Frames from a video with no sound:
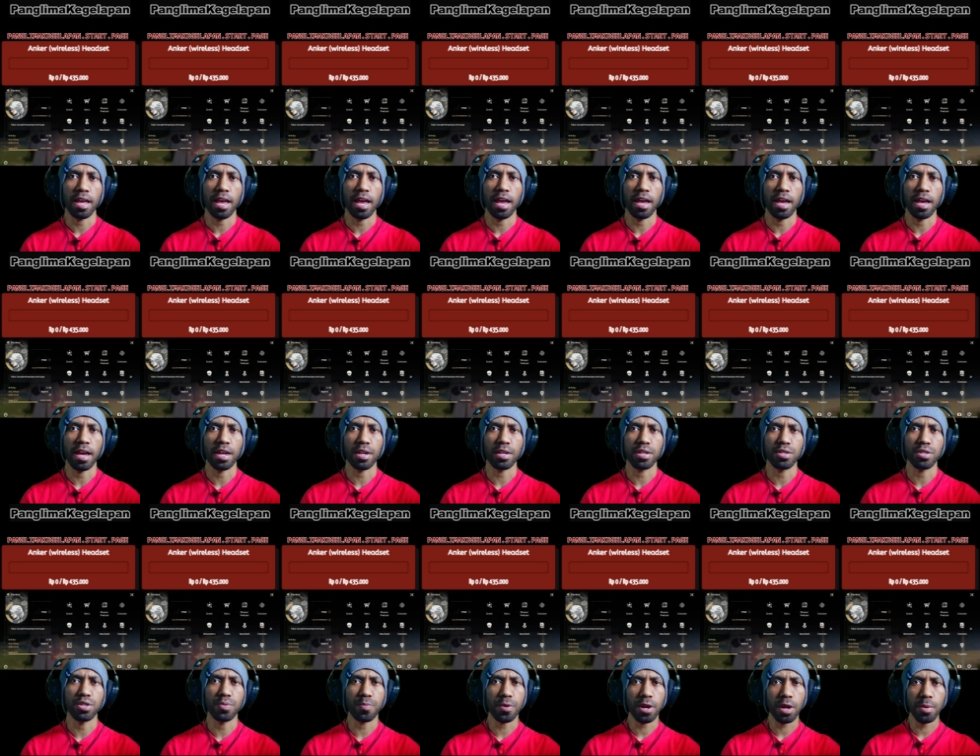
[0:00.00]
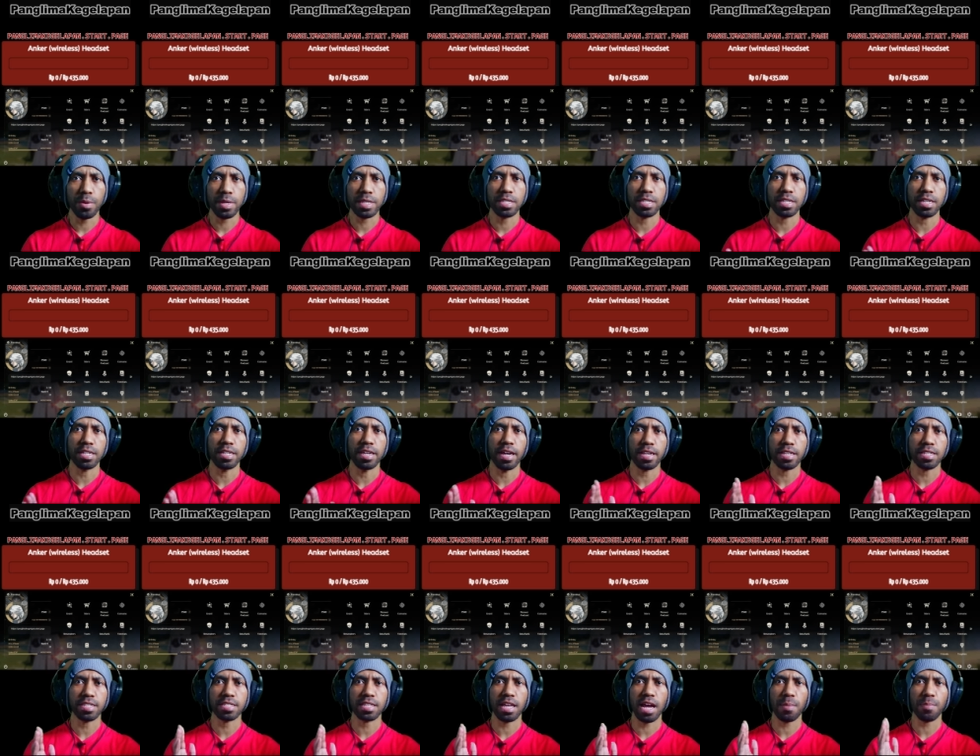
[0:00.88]
and you probably see there
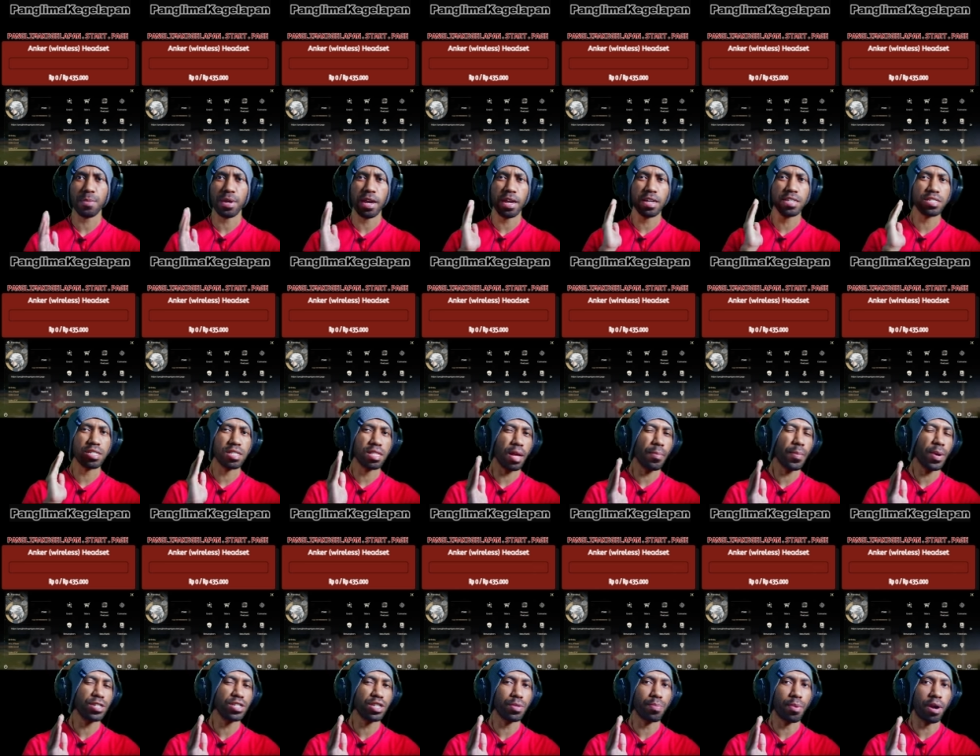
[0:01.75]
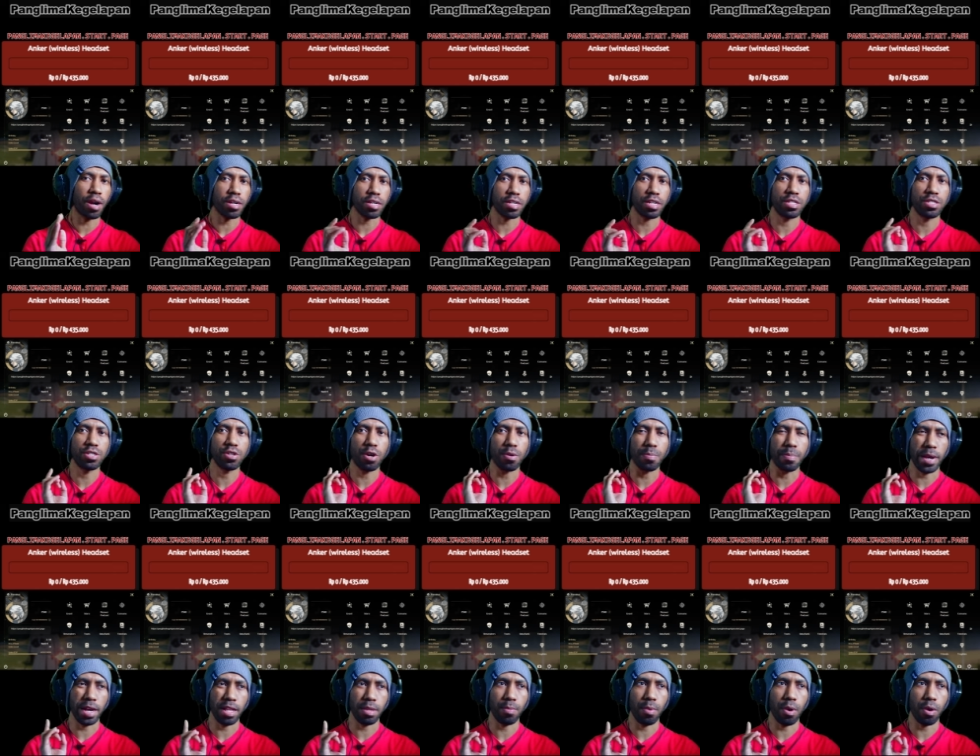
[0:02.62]
is some exclamation mark in your
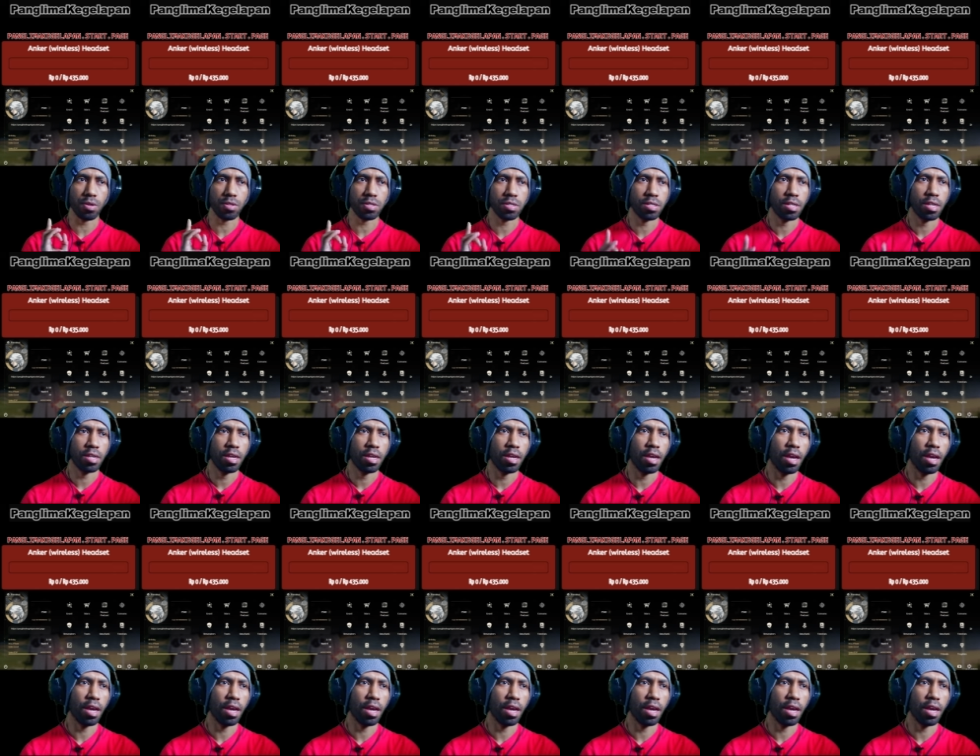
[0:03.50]
mailbox